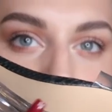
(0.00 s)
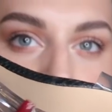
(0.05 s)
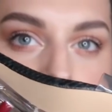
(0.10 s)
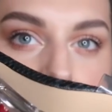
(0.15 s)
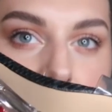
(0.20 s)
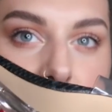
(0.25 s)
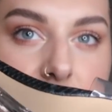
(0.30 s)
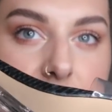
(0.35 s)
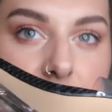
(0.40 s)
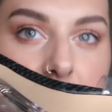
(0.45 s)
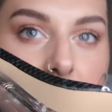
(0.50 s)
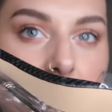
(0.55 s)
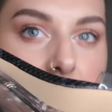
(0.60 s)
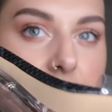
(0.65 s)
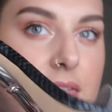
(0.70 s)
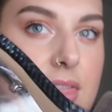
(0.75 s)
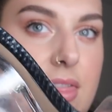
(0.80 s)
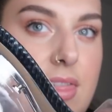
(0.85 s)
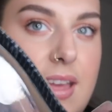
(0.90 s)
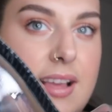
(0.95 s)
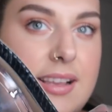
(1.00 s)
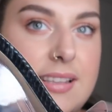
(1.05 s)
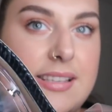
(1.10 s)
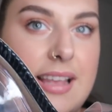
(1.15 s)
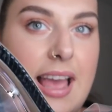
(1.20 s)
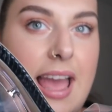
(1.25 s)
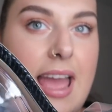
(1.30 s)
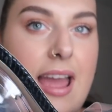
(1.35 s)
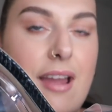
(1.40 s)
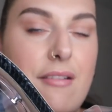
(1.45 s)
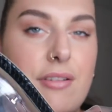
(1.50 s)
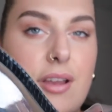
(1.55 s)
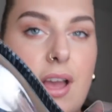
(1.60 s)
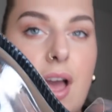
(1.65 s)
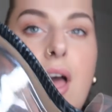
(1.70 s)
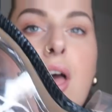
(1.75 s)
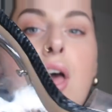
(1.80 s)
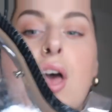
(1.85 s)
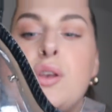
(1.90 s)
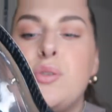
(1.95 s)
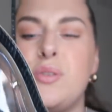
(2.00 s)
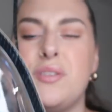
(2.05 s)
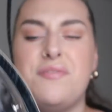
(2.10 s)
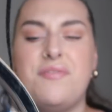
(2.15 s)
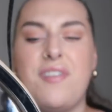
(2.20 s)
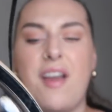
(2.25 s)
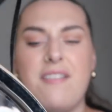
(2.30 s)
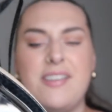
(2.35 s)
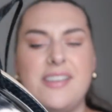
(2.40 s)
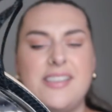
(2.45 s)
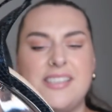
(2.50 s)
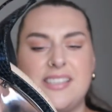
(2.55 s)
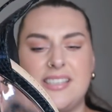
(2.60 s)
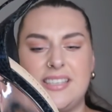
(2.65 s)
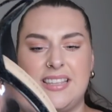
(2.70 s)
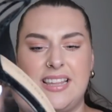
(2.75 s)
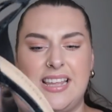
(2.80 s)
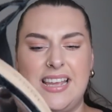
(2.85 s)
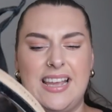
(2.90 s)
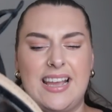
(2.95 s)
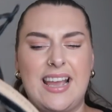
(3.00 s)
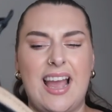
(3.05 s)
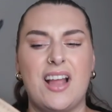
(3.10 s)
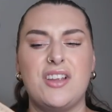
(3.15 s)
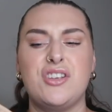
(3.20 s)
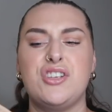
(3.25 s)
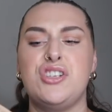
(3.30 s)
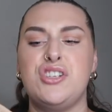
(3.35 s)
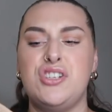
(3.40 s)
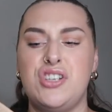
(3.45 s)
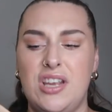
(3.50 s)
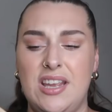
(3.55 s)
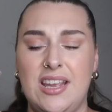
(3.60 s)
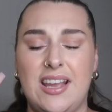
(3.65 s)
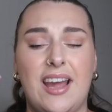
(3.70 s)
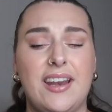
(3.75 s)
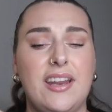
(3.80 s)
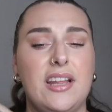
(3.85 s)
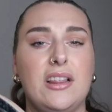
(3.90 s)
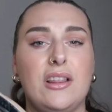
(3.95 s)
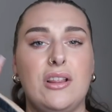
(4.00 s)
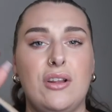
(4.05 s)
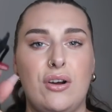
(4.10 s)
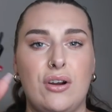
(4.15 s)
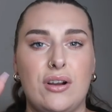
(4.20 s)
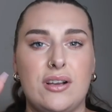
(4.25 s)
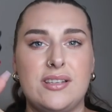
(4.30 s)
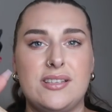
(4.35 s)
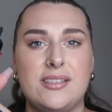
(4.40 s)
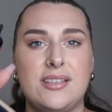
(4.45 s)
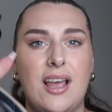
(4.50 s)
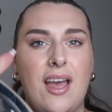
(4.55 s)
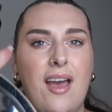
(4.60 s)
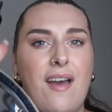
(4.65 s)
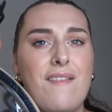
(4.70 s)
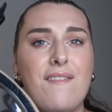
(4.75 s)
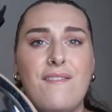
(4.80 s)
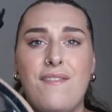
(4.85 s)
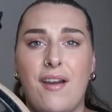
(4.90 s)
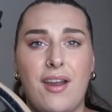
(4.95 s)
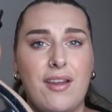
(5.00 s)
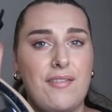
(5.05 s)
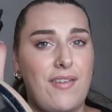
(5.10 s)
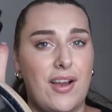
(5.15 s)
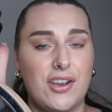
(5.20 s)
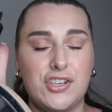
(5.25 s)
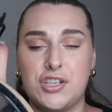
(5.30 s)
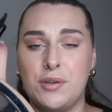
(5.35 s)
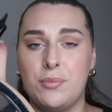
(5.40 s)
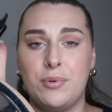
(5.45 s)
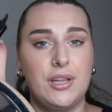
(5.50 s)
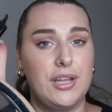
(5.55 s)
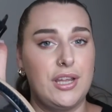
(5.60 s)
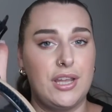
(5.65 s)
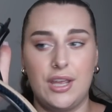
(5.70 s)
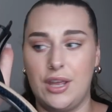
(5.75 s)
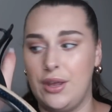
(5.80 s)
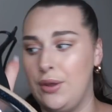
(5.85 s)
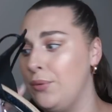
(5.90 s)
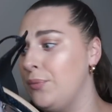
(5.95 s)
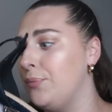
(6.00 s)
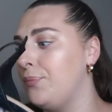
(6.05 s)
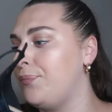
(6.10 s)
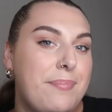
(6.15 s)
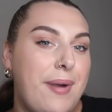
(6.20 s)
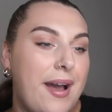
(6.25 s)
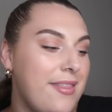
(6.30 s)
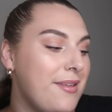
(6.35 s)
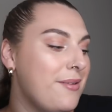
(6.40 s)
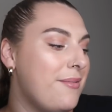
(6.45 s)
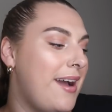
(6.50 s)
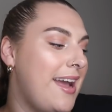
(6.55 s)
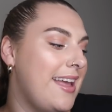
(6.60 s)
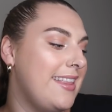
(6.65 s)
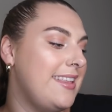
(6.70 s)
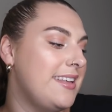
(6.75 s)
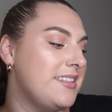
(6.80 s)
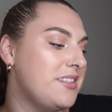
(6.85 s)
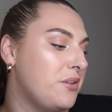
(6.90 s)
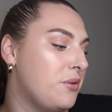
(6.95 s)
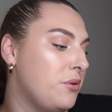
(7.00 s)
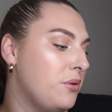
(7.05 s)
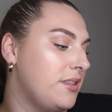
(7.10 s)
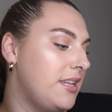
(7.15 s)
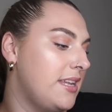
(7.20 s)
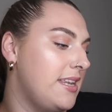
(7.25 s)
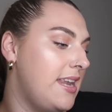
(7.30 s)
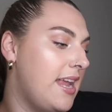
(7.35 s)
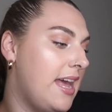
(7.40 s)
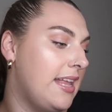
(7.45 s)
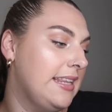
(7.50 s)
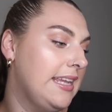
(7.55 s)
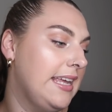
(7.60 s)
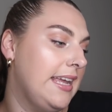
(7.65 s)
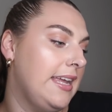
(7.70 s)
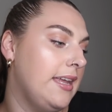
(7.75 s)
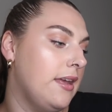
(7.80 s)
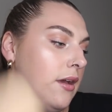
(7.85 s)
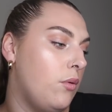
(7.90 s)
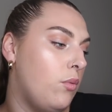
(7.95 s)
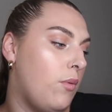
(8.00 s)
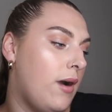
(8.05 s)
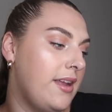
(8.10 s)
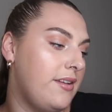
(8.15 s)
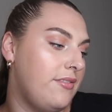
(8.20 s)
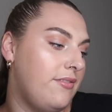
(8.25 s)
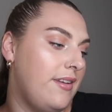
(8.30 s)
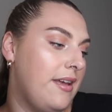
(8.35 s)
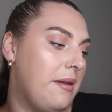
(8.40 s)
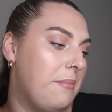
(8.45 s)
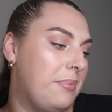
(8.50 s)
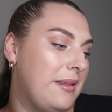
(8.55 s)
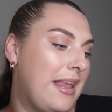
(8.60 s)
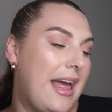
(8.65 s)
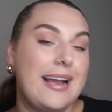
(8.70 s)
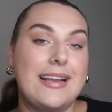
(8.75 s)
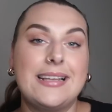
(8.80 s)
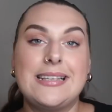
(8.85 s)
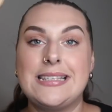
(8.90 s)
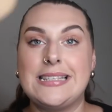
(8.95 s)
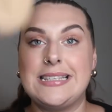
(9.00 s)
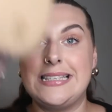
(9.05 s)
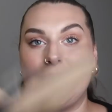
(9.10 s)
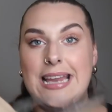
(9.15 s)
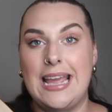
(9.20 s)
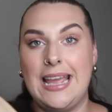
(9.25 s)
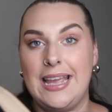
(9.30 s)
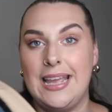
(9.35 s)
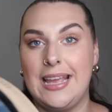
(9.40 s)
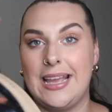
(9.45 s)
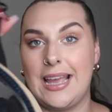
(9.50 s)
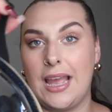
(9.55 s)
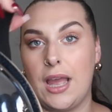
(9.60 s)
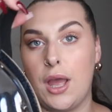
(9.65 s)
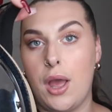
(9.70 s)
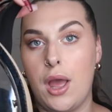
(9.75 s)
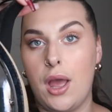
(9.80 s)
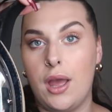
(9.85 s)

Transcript: just this area. So it's very sleek and chic and it looks very fashionable and cute. By the way, these are called the Nelly Wide Fit Black Snake